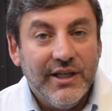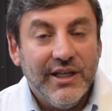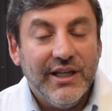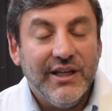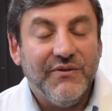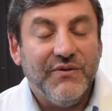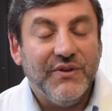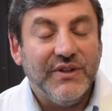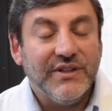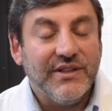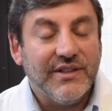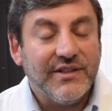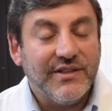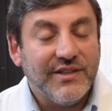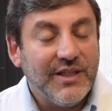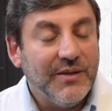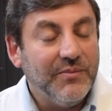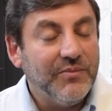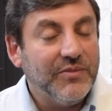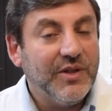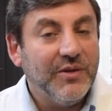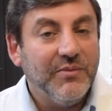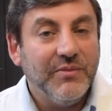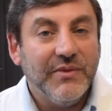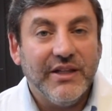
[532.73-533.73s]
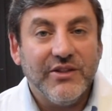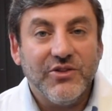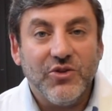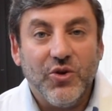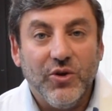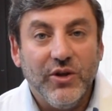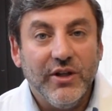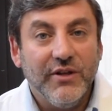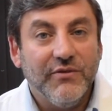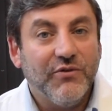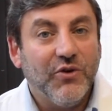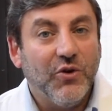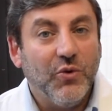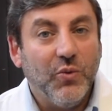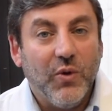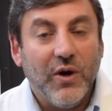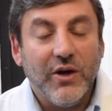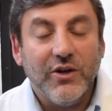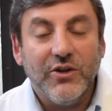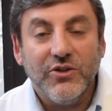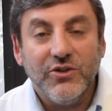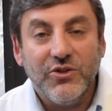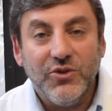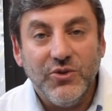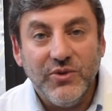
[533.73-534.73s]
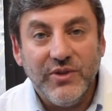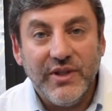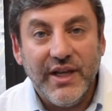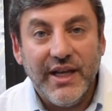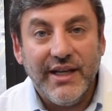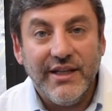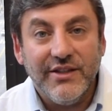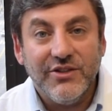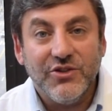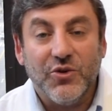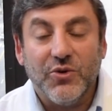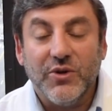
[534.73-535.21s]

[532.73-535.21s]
If it's a symptom that's only for 1 or 2 days,